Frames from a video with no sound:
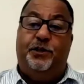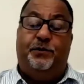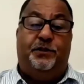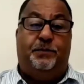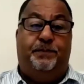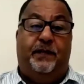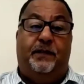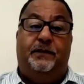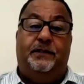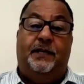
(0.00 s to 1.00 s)

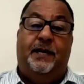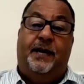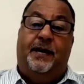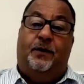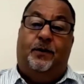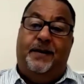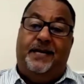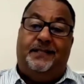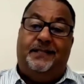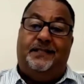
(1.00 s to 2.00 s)
spills or
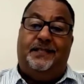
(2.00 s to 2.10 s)
messes,